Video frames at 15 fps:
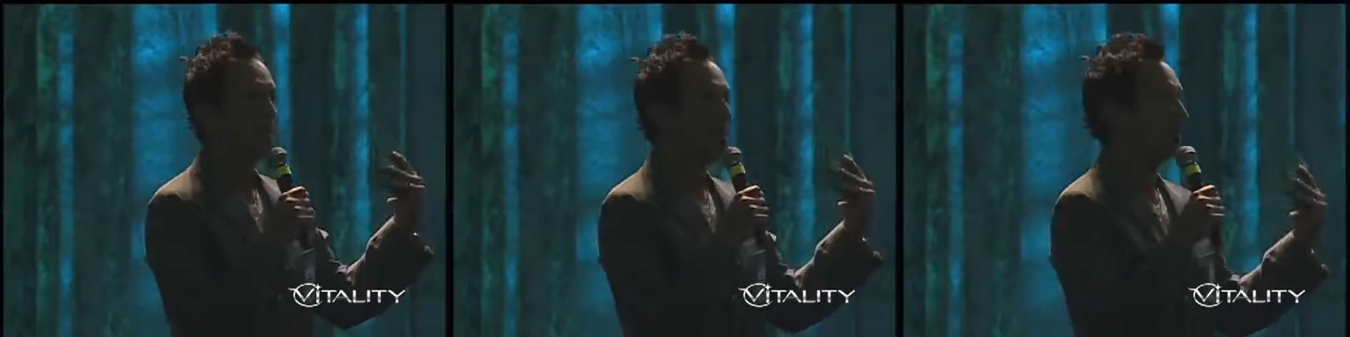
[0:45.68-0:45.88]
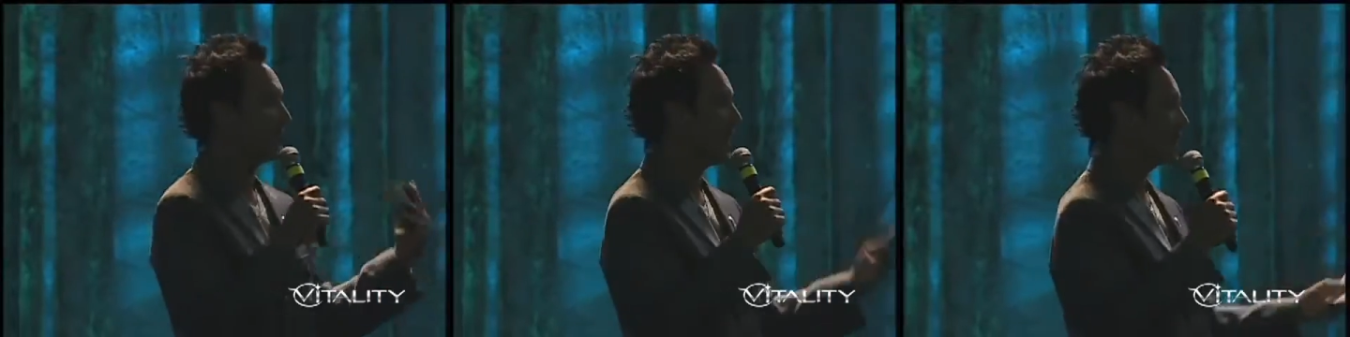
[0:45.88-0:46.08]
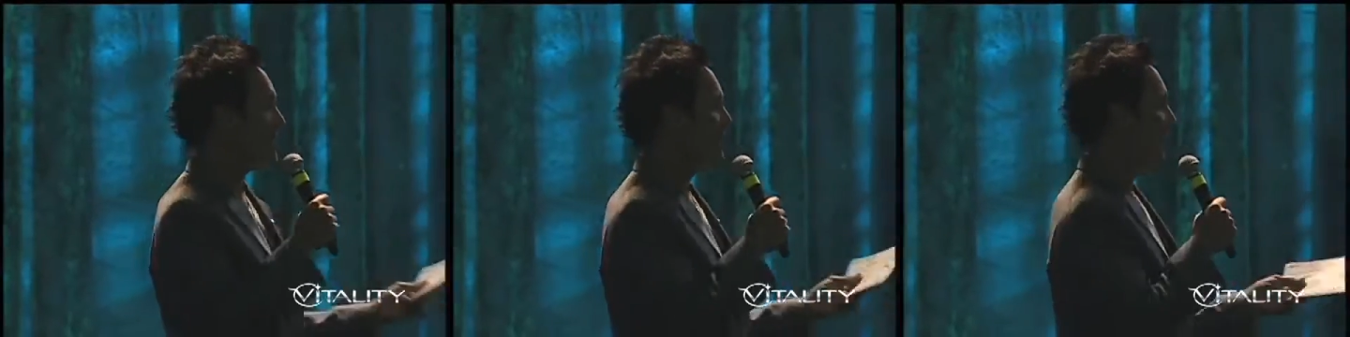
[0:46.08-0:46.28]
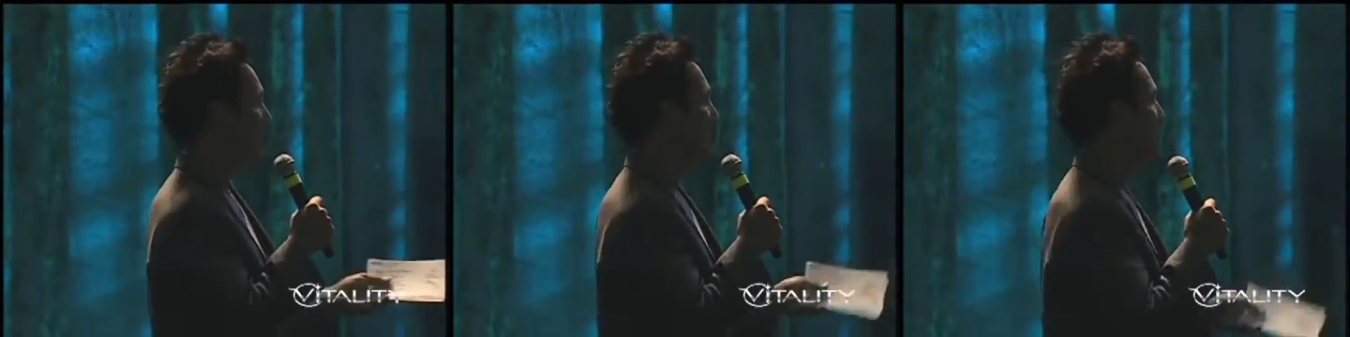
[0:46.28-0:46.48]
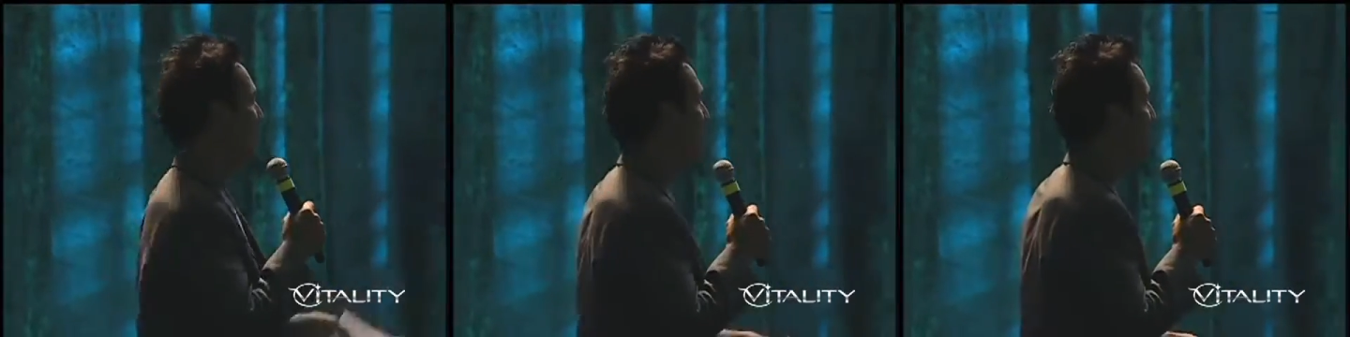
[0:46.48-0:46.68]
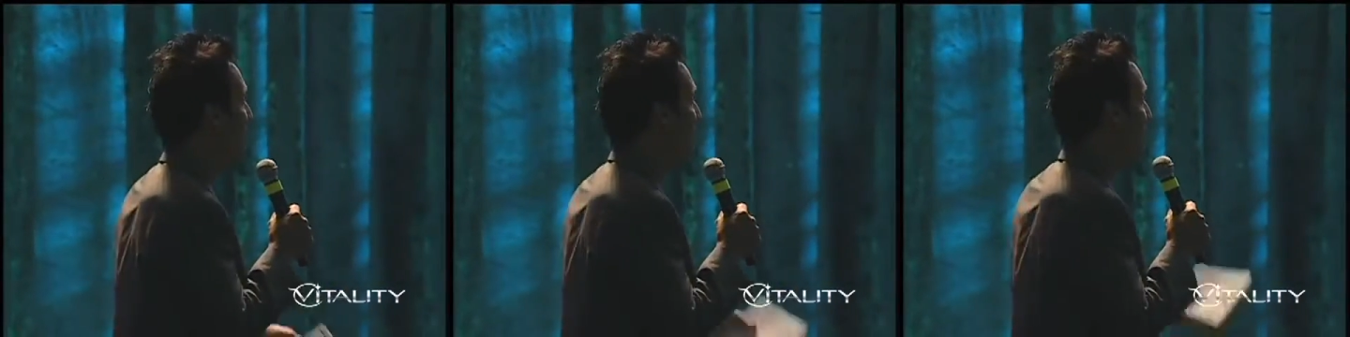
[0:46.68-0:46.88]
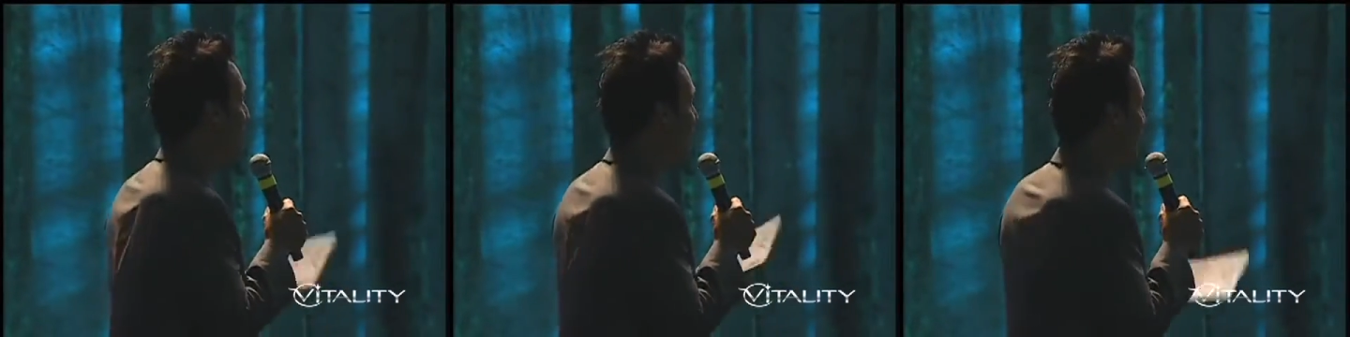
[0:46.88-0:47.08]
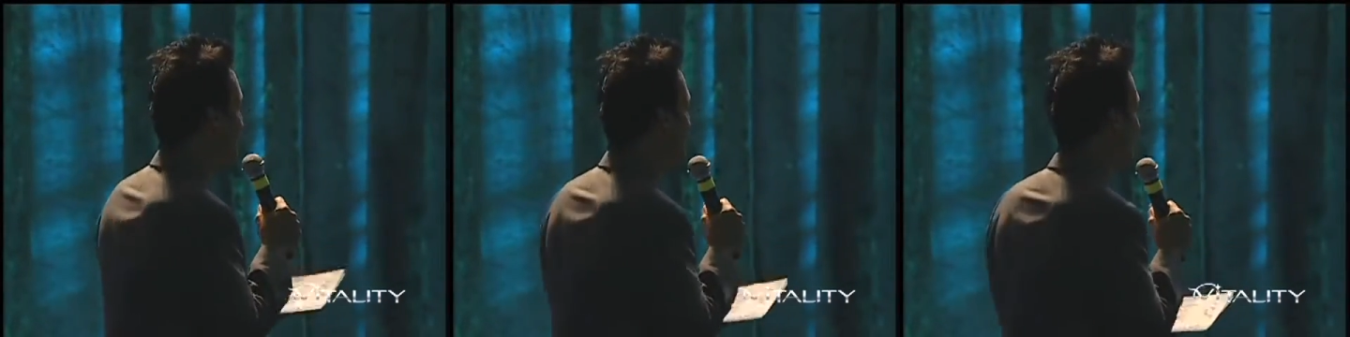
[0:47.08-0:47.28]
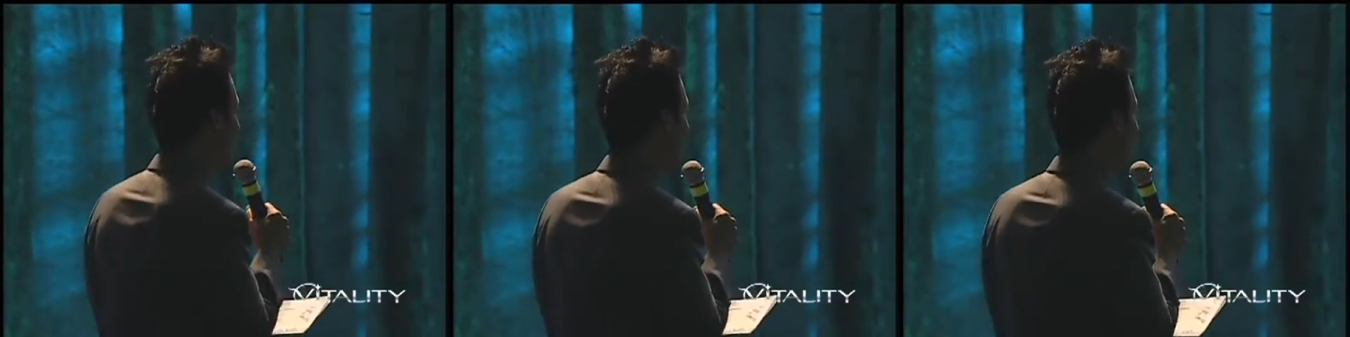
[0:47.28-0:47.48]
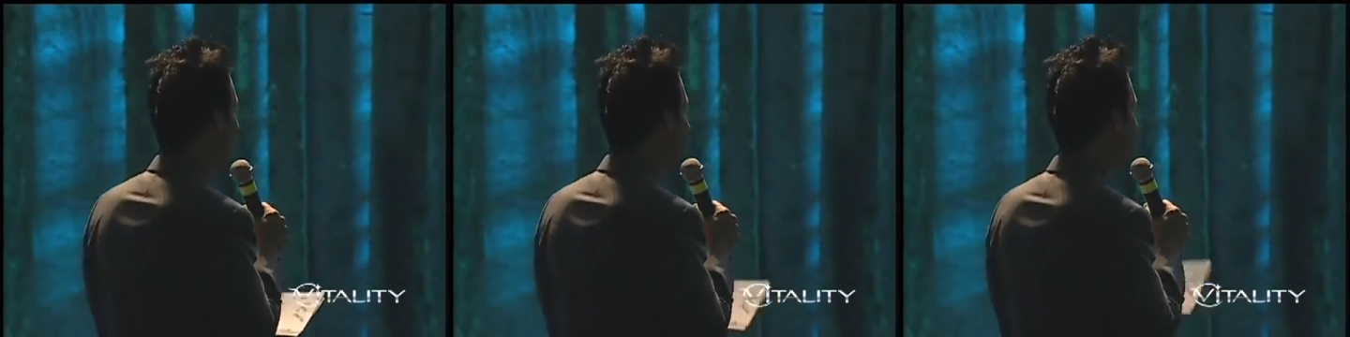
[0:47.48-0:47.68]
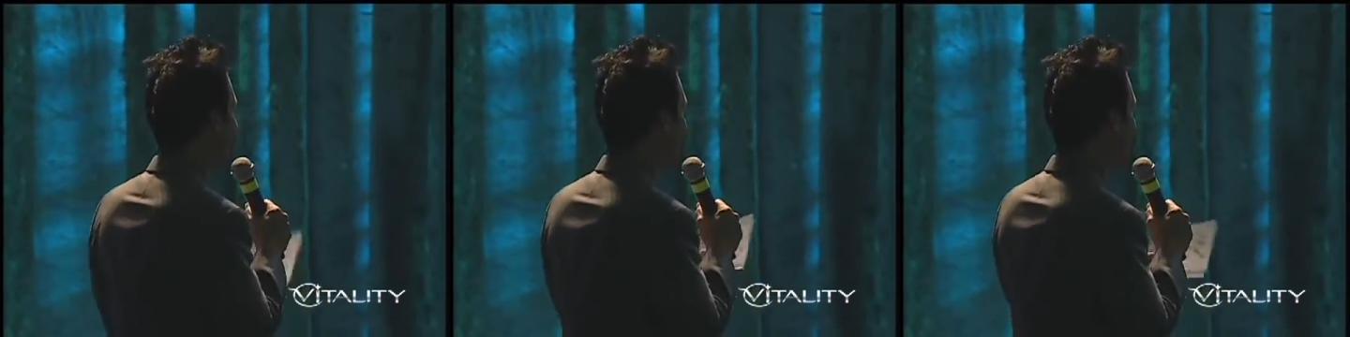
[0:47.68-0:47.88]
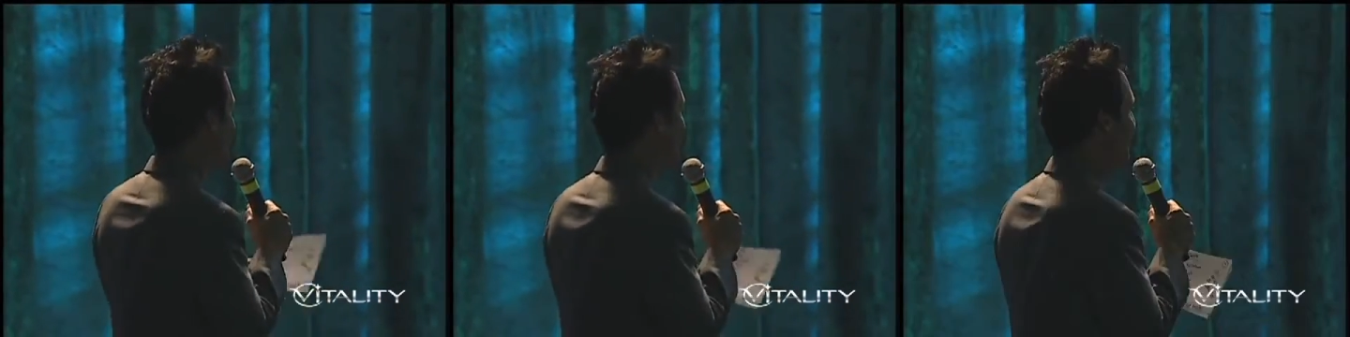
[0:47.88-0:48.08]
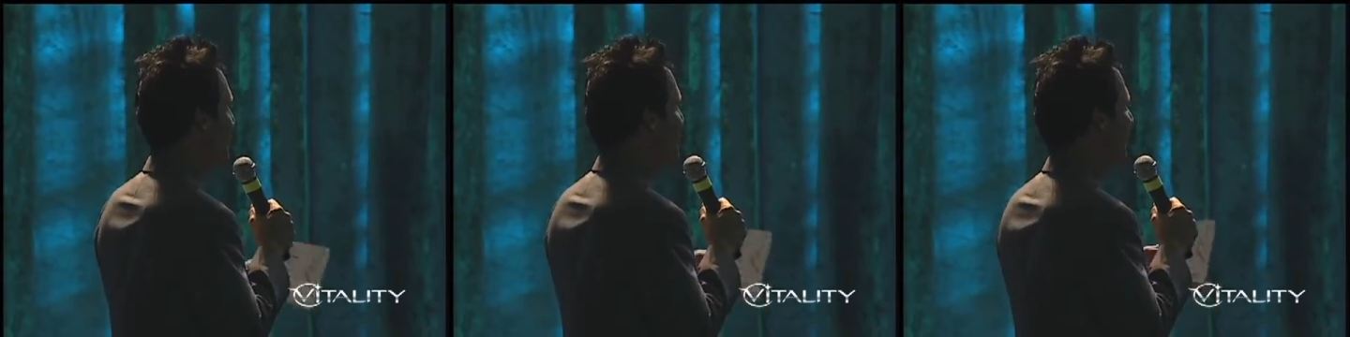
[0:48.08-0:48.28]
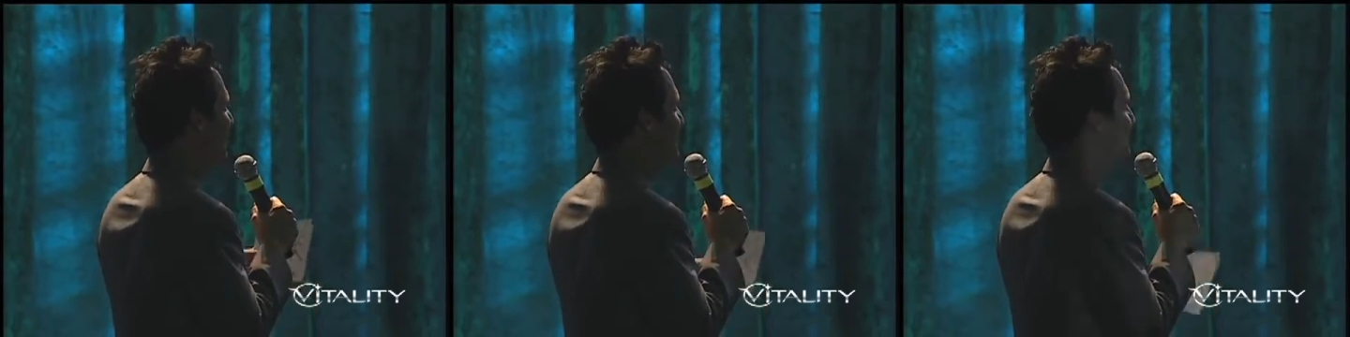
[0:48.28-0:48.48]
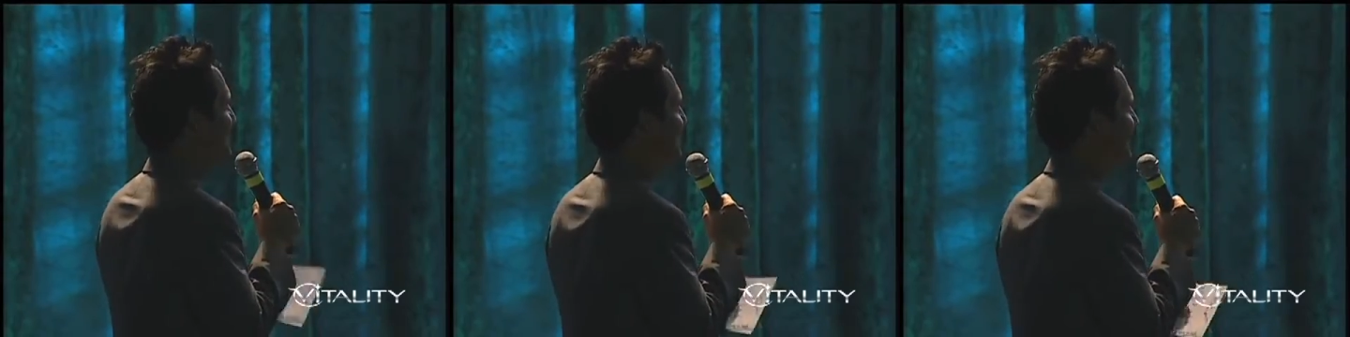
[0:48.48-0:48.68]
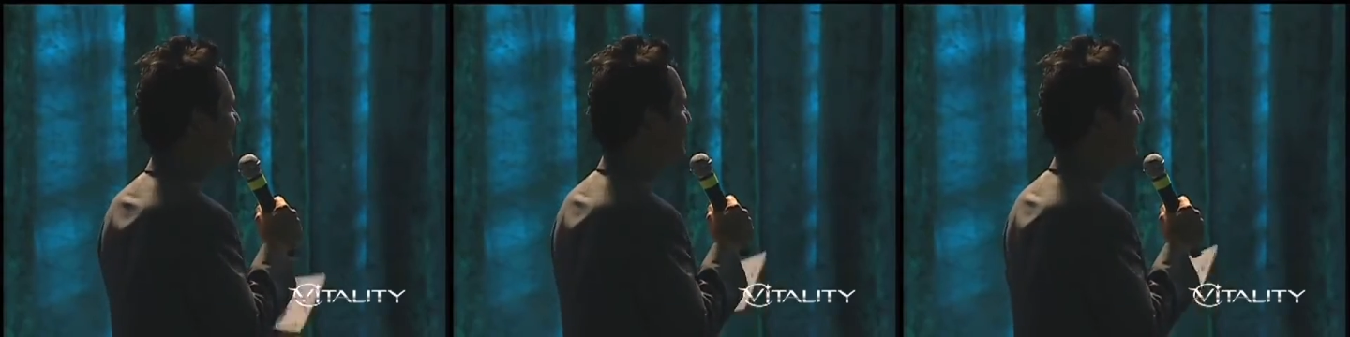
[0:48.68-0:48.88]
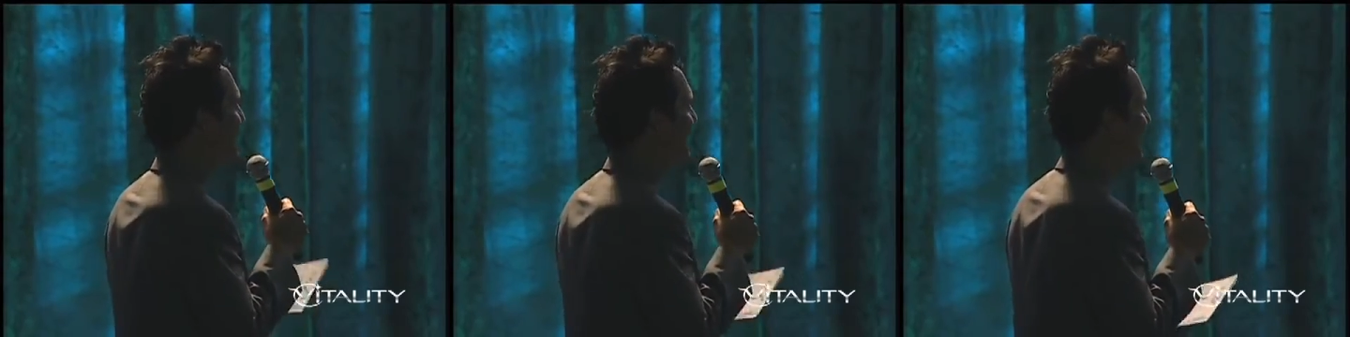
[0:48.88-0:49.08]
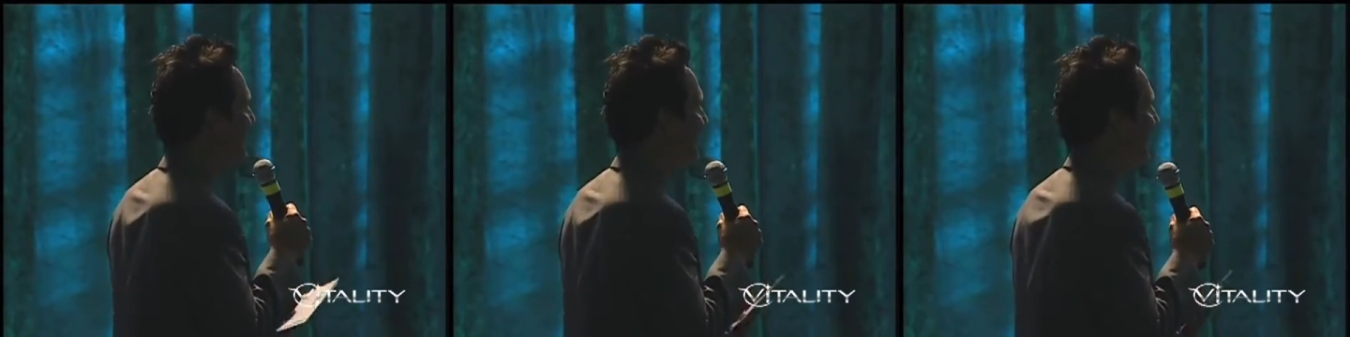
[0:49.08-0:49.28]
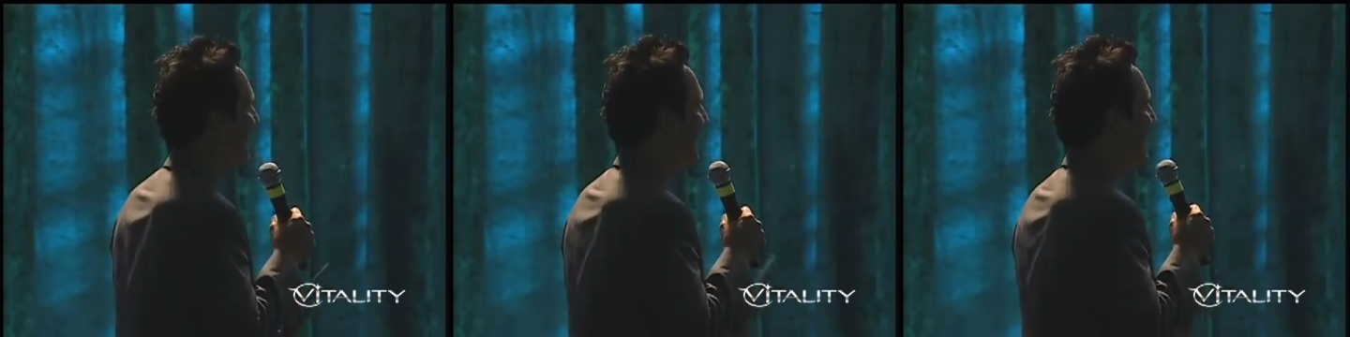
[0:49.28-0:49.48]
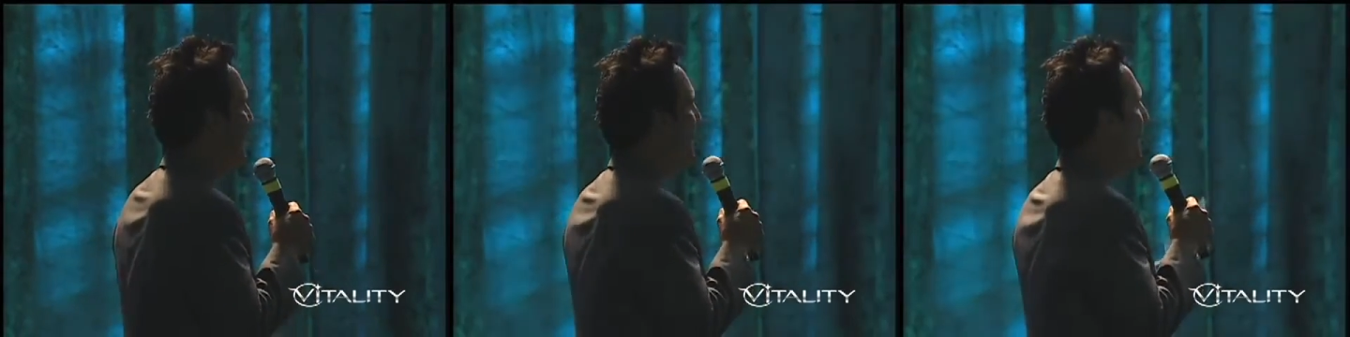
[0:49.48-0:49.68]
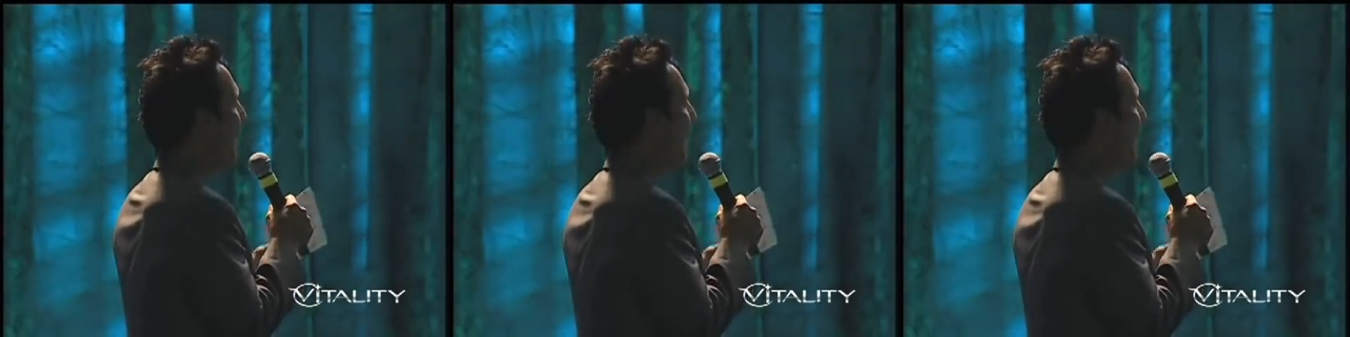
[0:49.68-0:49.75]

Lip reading: No face is visible, so there are no lips to read.